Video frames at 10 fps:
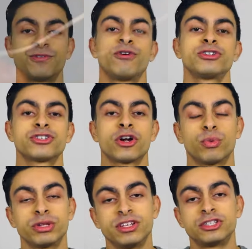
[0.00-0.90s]
first start
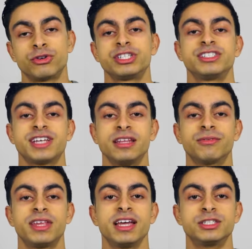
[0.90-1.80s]
with the nutrition side of
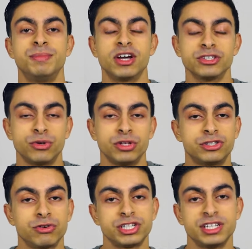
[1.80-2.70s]
things, because your
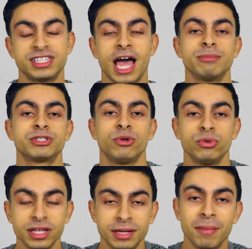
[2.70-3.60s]
nutrition is
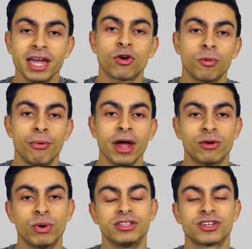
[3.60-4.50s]
absolutely make or
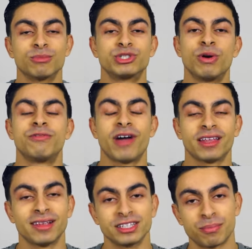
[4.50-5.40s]
break when it comes to a fat loss